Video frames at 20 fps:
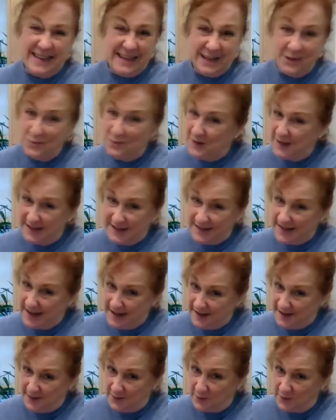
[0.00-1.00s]
it wouldn't
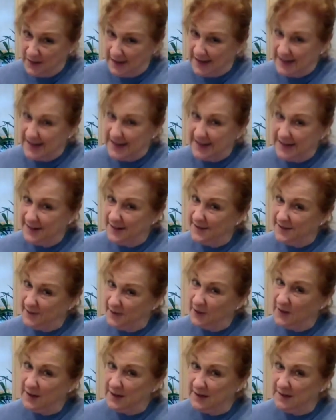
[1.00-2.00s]
taste right and it's
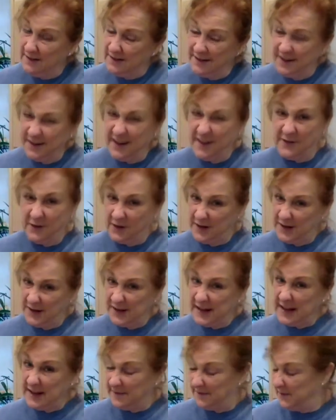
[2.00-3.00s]
very it's not very
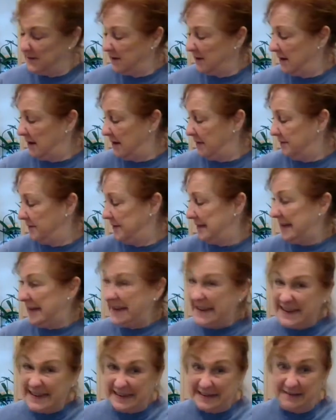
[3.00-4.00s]
safe to to
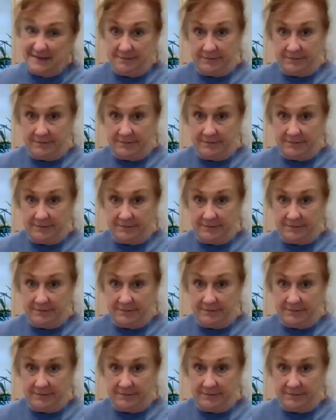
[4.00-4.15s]
eat